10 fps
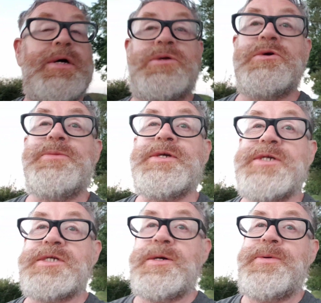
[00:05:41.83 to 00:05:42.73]
can only be
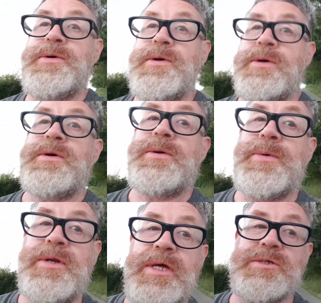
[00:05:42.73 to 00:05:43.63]
set up
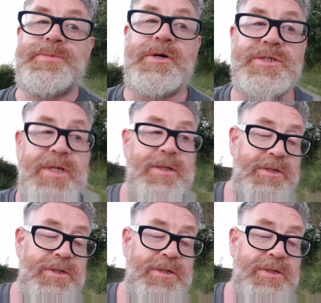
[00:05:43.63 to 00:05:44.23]
by NATO personnel,